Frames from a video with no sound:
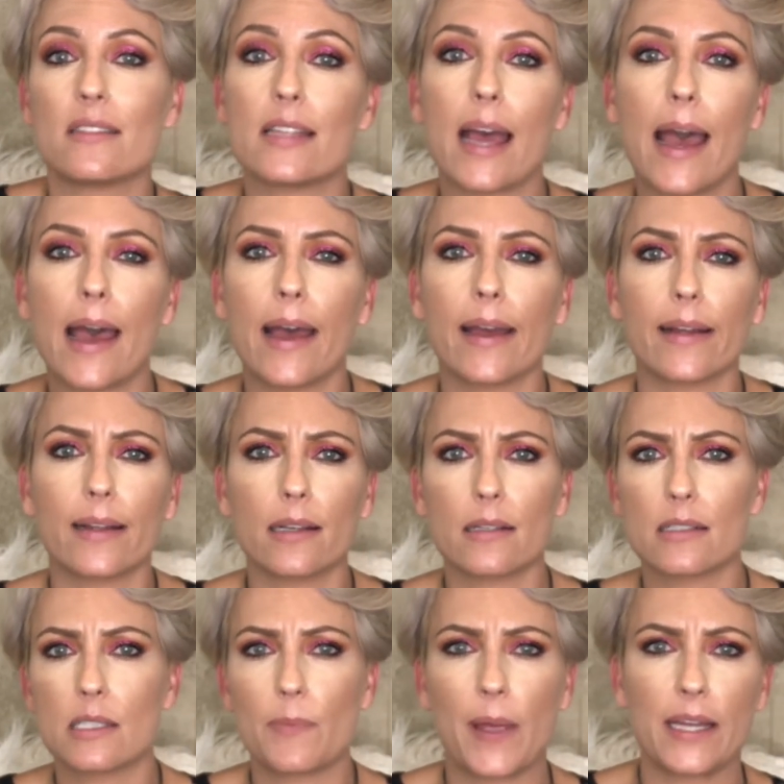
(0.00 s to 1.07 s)
tag,
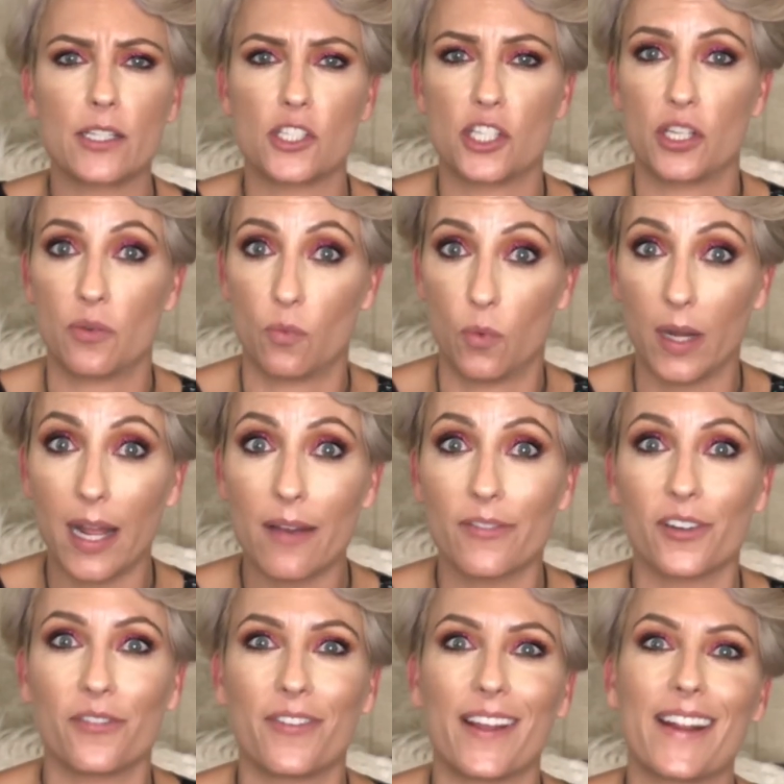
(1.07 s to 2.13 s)
expansion,
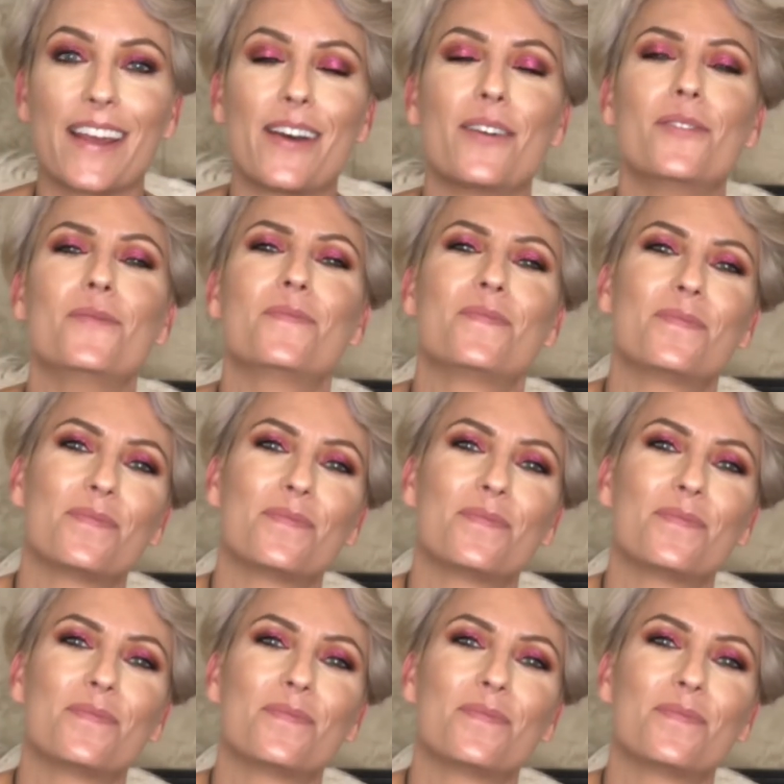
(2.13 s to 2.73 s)
whatever video.